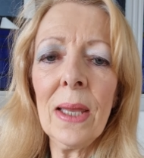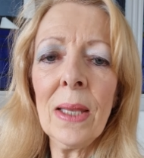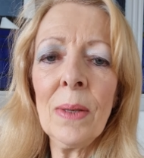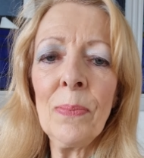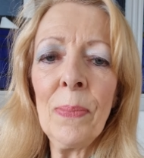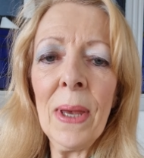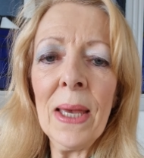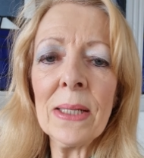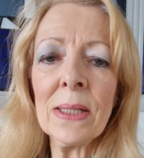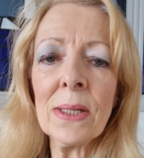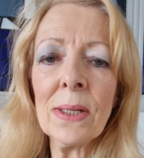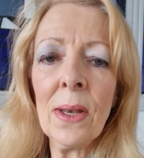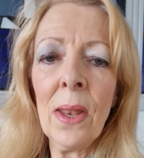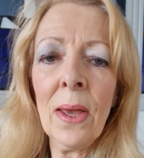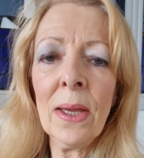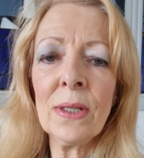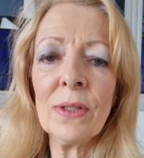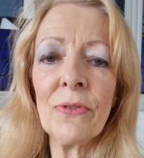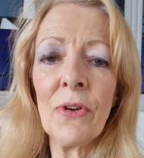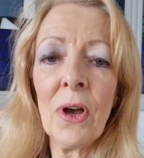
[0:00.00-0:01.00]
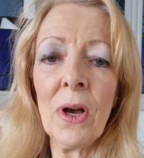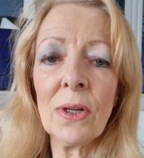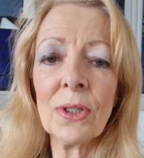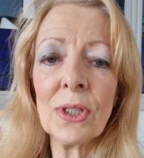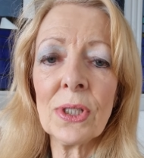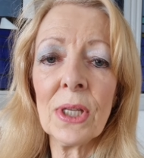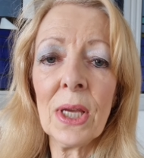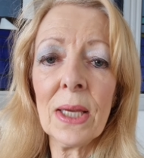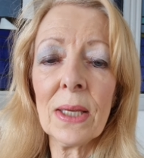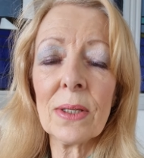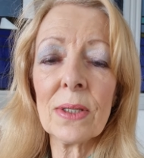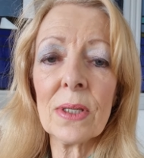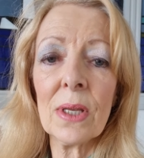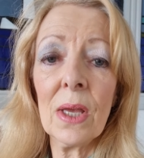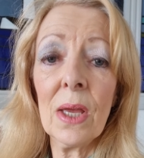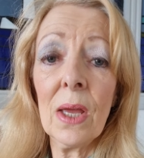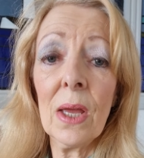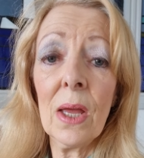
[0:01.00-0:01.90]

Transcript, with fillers: in bed at night of heart attacks.